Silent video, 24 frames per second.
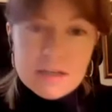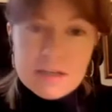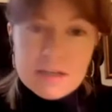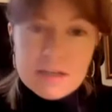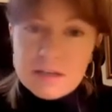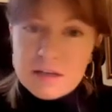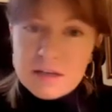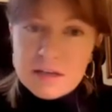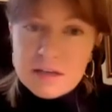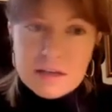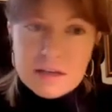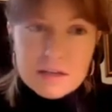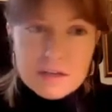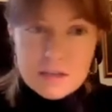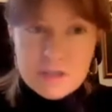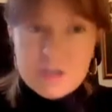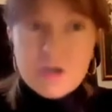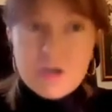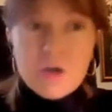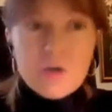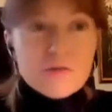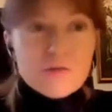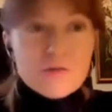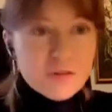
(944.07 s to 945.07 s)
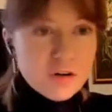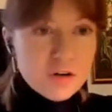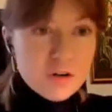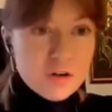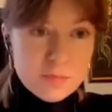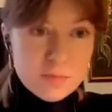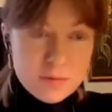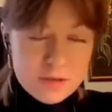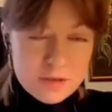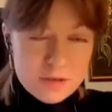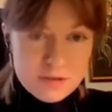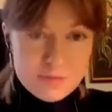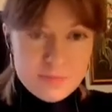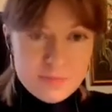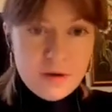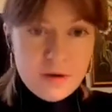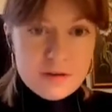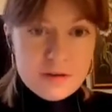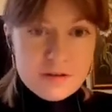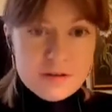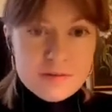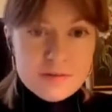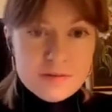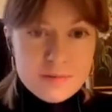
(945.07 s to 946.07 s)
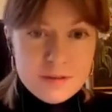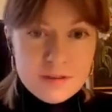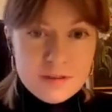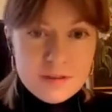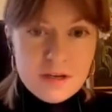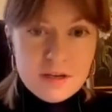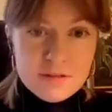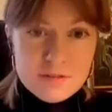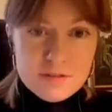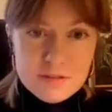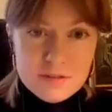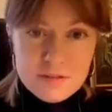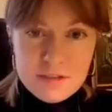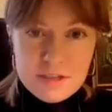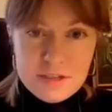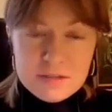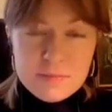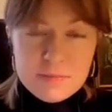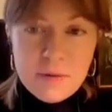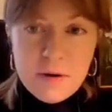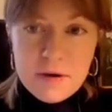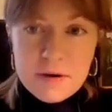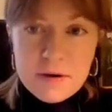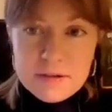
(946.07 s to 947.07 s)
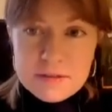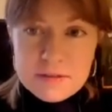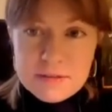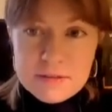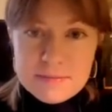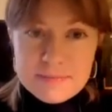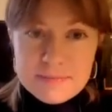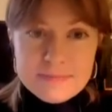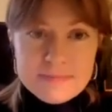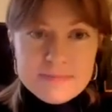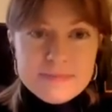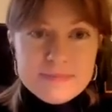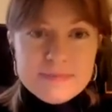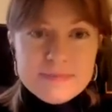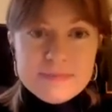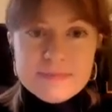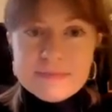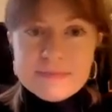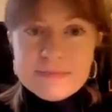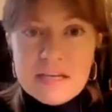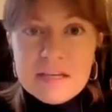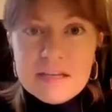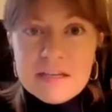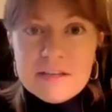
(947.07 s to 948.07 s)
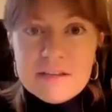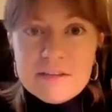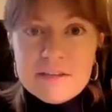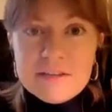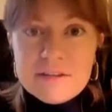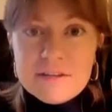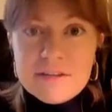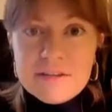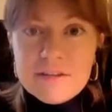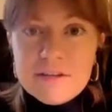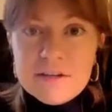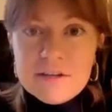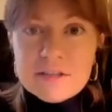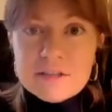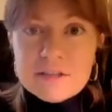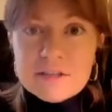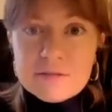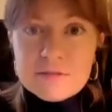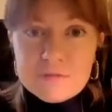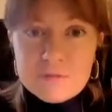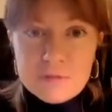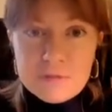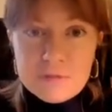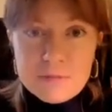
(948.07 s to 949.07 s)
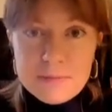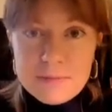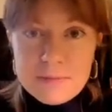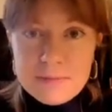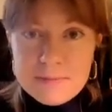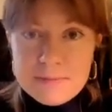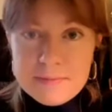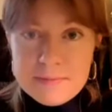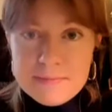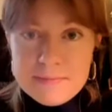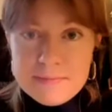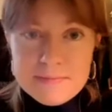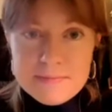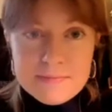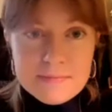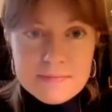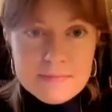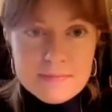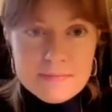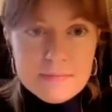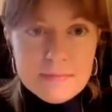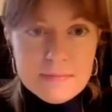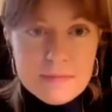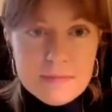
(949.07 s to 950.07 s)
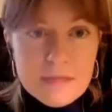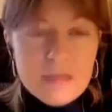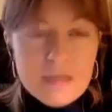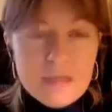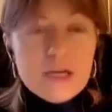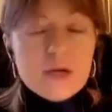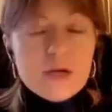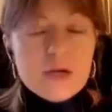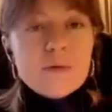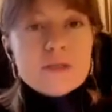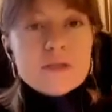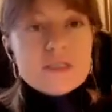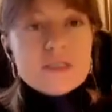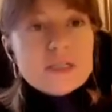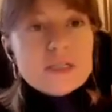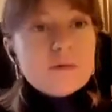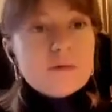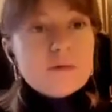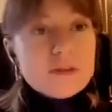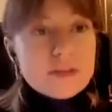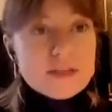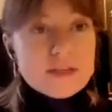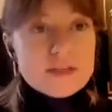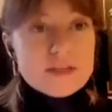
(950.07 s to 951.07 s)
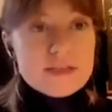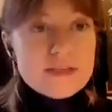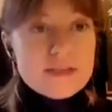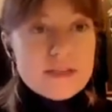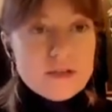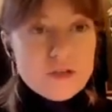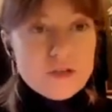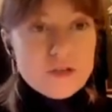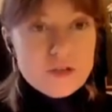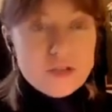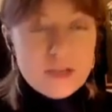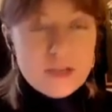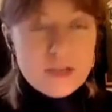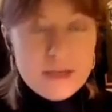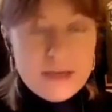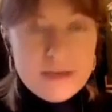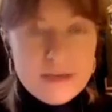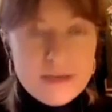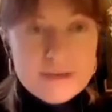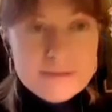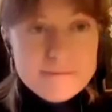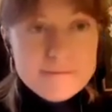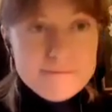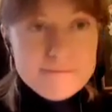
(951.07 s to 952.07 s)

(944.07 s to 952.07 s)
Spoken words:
no verb is possible after that part. The third group, here we deal with concession again.